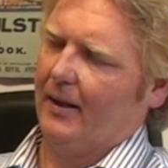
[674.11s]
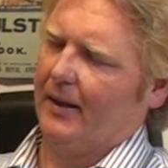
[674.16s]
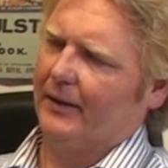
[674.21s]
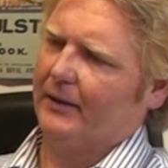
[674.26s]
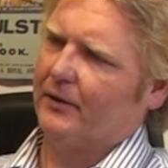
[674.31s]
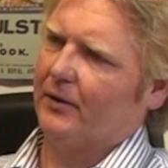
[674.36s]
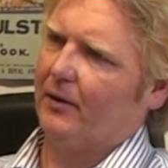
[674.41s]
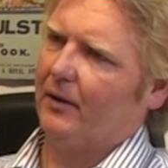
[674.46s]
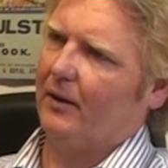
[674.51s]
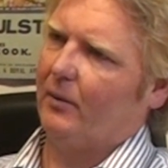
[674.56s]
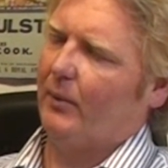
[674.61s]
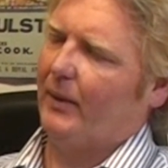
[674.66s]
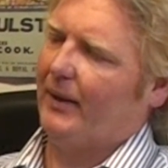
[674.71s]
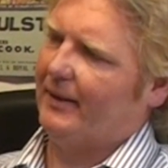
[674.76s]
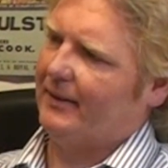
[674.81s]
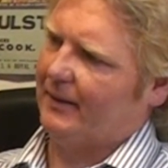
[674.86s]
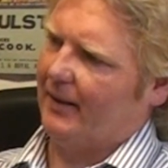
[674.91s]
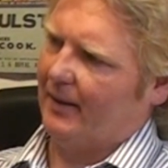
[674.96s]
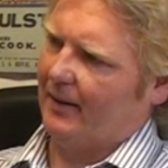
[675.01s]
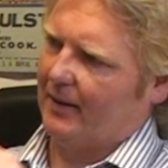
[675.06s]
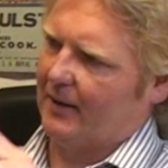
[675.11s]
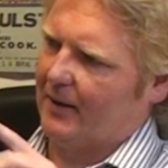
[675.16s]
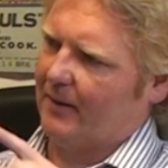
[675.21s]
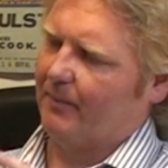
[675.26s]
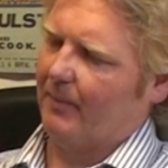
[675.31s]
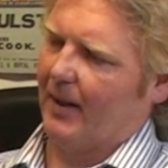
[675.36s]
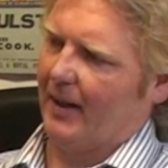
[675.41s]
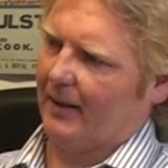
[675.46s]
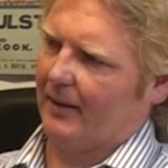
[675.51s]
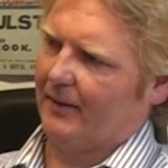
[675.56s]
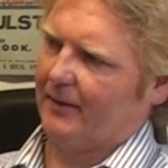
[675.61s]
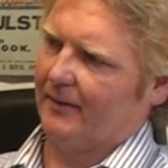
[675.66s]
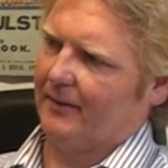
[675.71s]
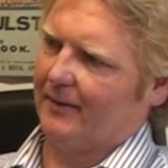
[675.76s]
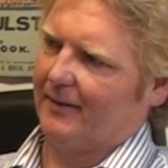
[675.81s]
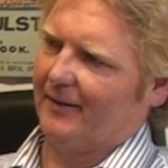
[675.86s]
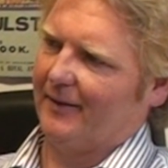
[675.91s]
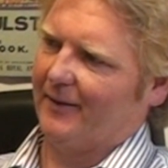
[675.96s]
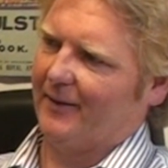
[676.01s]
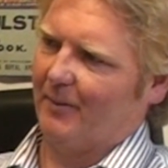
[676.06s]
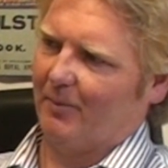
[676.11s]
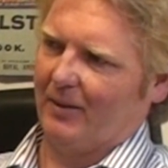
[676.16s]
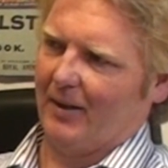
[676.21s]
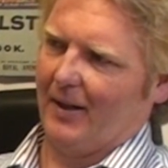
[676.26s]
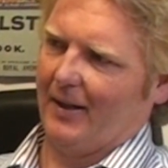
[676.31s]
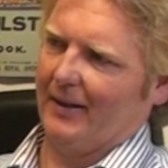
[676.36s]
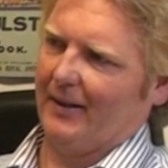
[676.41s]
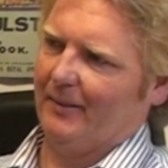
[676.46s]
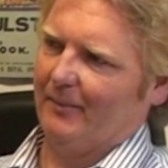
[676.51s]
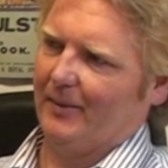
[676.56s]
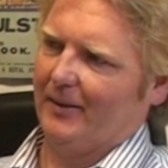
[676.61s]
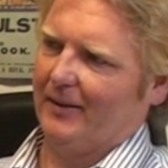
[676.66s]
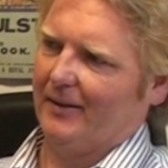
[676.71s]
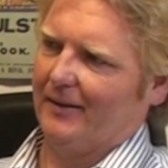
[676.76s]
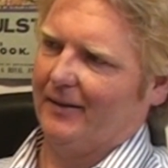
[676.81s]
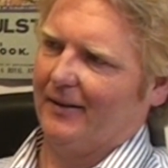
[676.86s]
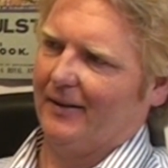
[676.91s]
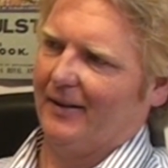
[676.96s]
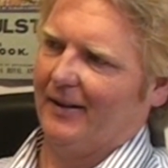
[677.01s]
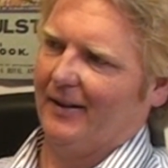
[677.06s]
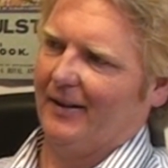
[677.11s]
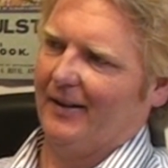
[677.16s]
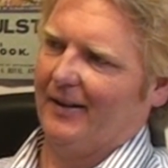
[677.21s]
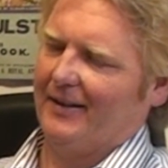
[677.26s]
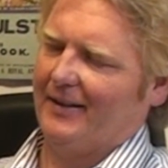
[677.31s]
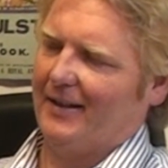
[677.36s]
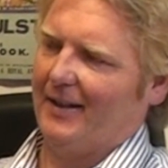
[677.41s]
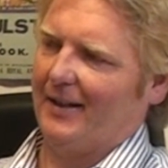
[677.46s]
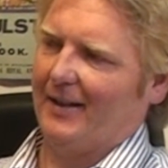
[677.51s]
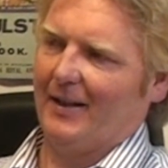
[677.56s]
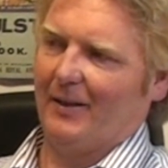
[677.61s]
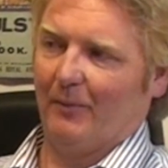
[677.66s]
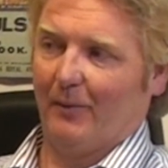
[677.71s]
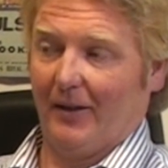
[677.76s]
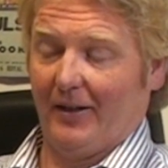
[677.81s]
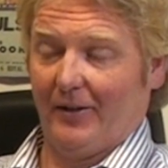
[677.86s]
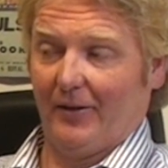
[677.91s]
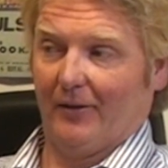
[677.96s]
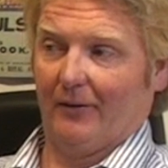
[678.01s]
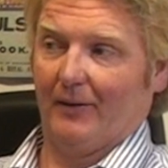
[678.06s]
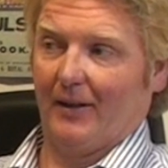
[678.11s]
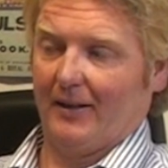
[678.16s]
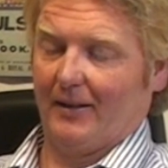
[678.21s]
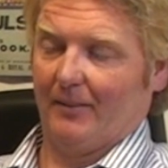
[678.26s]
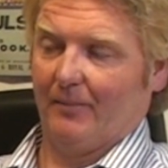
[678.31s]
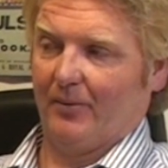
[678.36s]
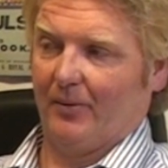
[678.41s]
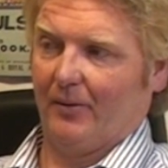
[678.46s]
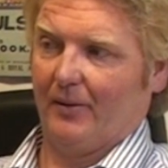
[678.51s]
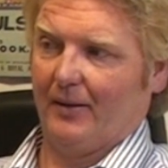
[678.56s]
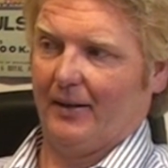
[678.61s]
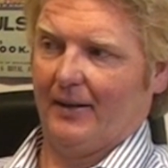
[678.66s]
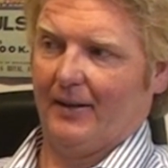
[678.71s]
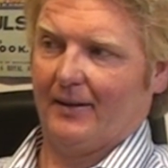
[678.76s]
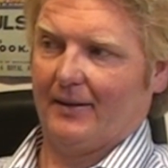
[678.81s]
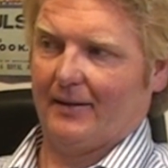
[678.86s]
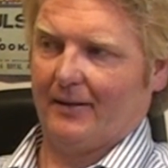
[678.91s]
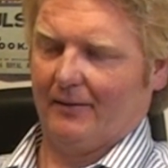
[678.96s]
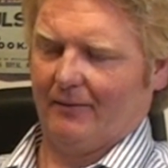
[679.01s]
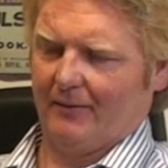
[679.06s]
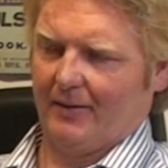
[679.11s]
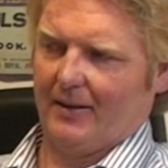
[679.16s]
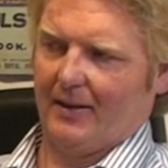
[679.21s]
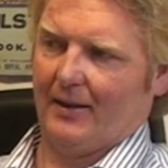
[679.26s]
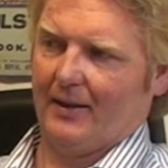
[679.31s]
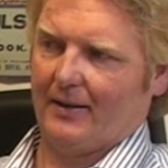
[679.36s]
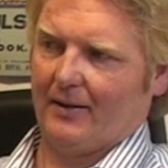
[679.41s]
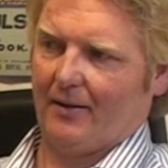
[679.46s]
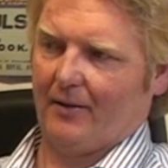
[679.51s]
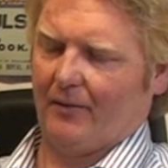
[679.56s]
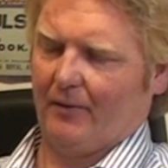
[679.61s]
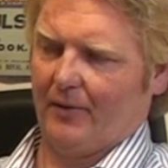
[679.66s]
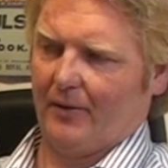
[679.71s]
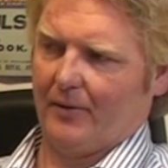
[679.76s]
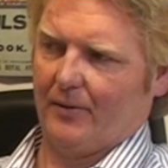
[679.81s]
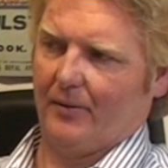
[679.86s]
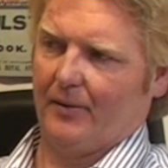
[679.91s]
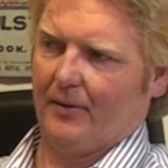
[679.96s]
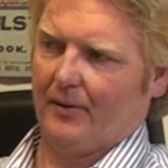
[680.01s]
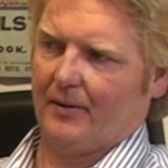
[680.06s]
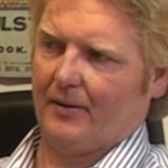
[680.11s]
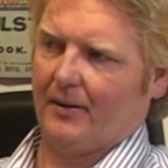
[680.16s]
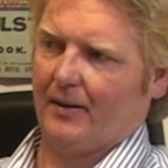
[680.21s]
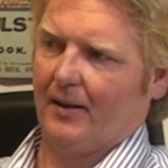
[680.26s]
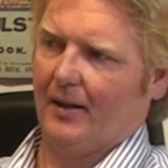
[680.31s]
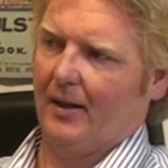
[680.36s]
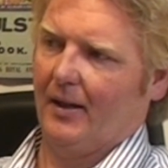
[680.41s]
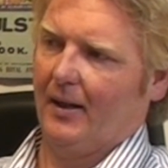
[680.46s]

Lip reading: and certainly we see the spectre of the planning bill taking away your right to protest and resist through the courts,